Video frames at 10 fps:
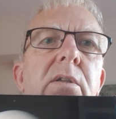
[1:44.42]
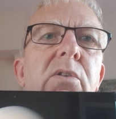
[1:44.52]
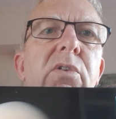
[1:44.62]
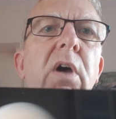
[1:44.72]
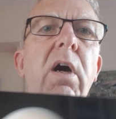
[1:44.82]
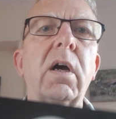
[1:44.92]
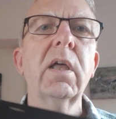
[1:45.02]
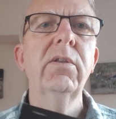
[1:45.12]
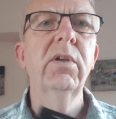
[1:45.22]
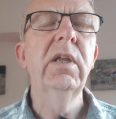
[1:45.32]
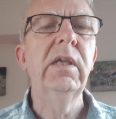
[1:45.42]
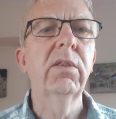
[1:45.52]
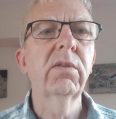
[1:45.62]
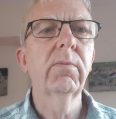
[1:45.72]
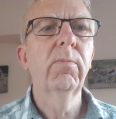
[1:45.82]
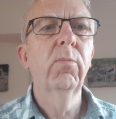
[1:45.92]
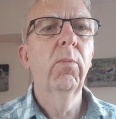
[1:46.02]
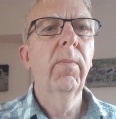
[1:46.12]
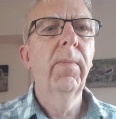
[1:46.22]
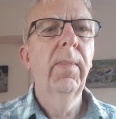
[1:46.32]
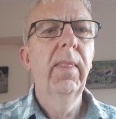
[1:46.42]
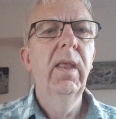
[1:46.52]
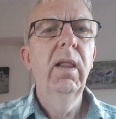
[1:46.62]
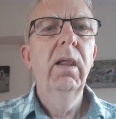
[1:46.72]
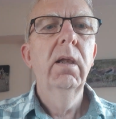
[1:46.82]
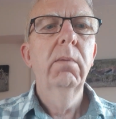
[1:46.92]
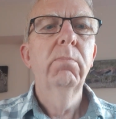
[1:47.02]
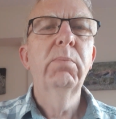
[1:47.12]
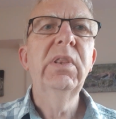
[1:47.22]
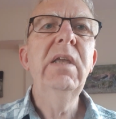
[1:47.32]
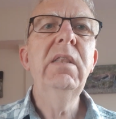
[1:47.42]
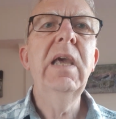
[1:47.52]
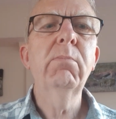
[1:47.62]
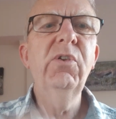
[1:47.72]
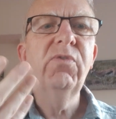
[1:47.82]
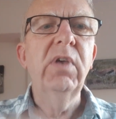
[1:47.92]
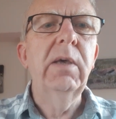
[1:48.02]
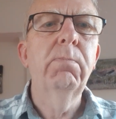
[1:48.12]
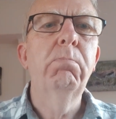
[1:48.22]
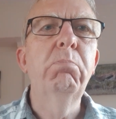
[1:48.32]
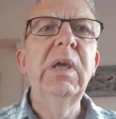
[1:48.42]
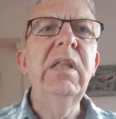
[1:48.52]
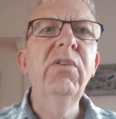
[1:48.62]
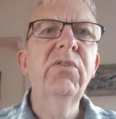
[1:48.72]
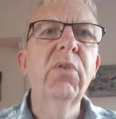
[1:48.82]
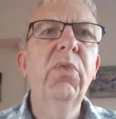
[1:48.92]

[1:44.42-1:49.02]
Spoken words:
and dark underneath. But then the atmosphere begins to